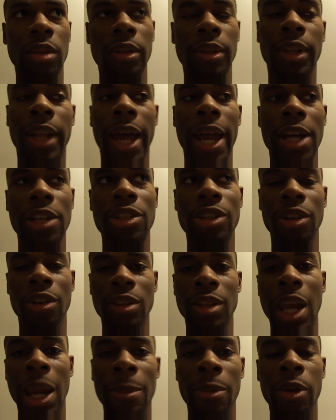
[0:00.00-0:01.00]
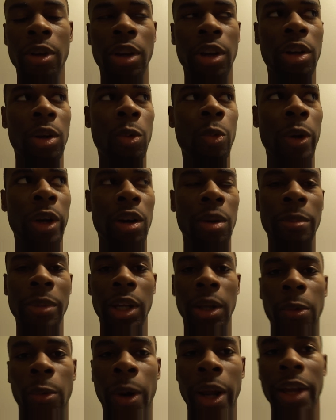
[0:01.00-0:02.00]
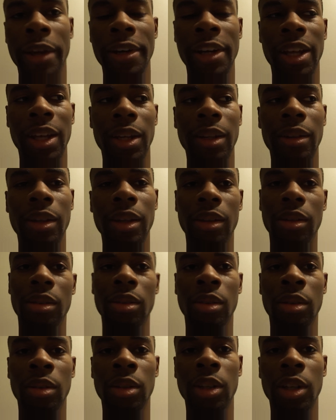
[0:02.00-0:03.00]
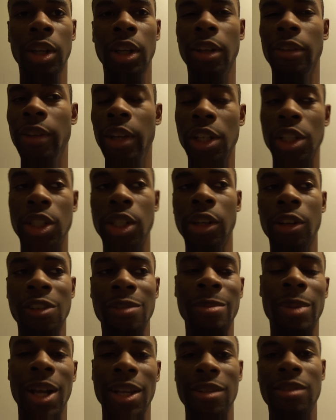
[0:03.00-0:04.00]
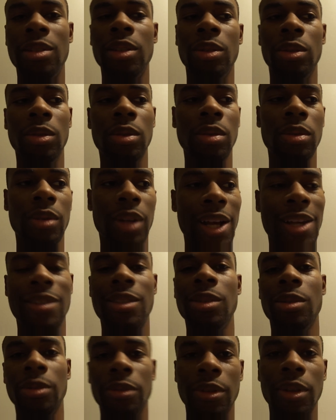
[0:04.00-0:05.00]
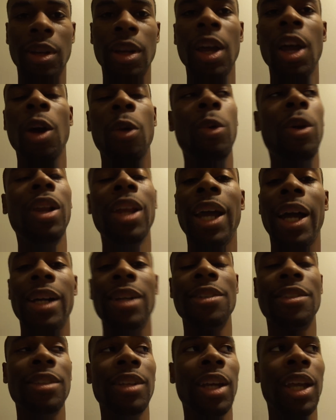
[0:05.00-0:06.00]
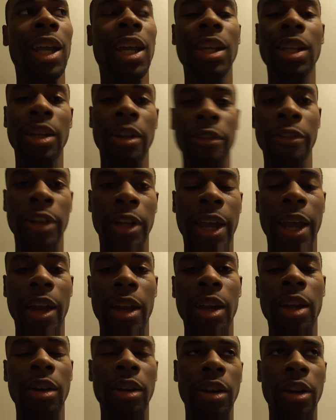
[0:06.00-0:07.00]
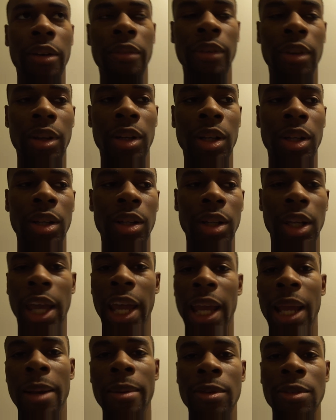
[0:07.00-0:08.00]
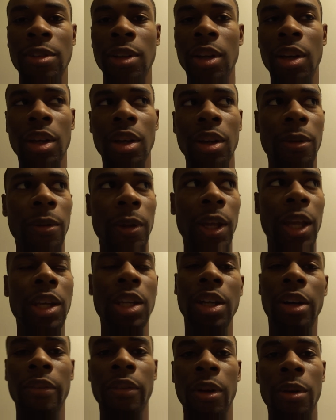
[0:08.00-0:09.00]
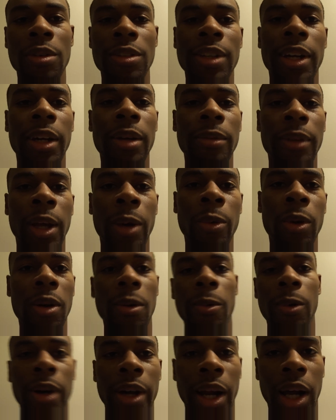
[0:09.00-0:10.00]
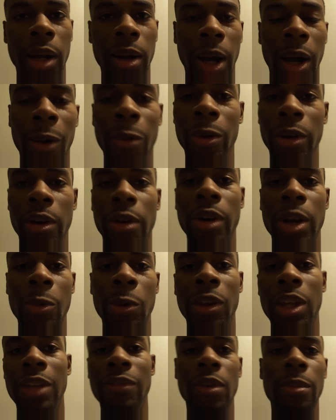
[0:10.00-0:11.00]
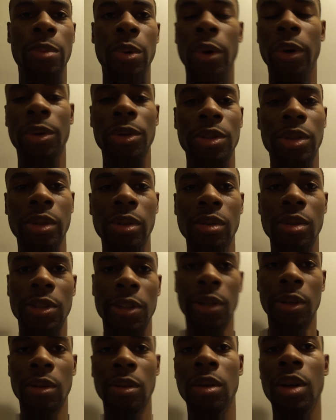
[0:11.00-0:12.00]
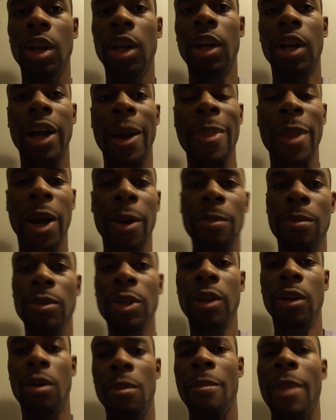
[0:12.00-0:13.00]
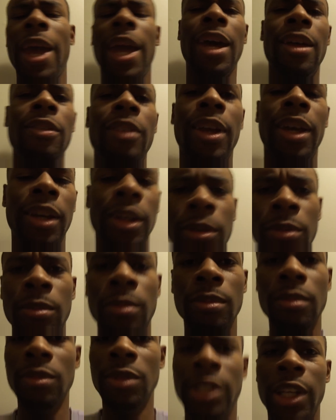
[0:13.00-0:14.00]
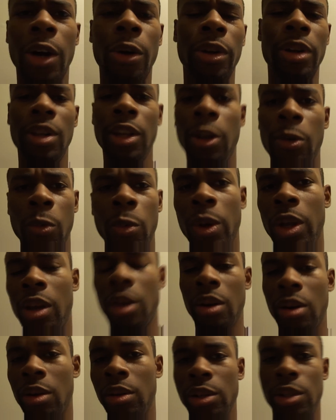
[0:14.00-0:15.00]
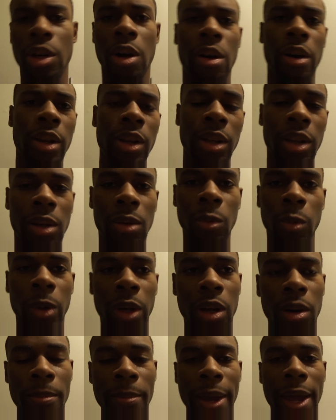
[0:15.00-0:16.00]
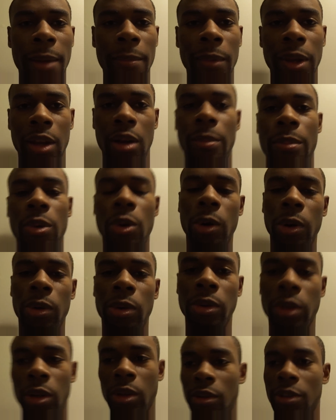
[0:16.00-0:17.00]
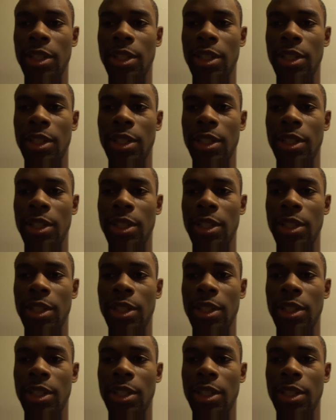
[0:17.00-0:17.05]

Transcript: last year's Game of the Year winner being Red Dead than this year's. But I still think, really honestly, any of the games any of those that would have won, I would agree with, even Portal 2. So I'm not, you know, mad that Zelda didn't win or Uncharted didn't win or Batman or Portal. You know,